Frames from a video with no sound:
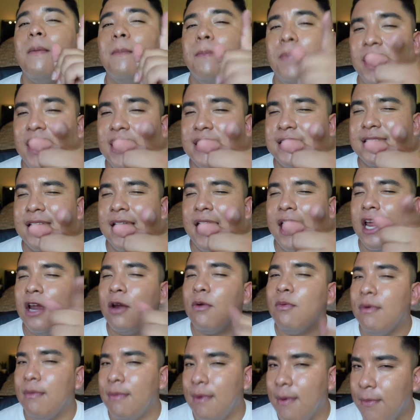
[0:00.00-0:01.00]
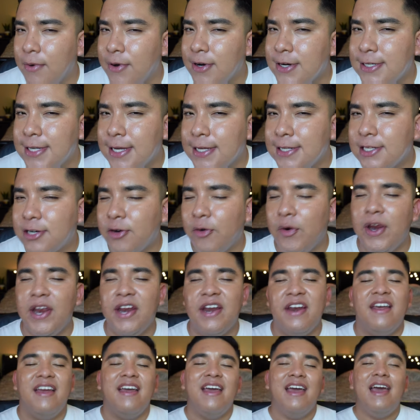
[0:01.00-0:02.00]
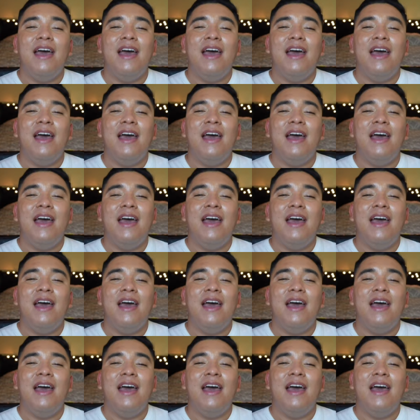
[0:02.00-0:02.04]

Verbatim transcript: P S A, remember your sunscreen.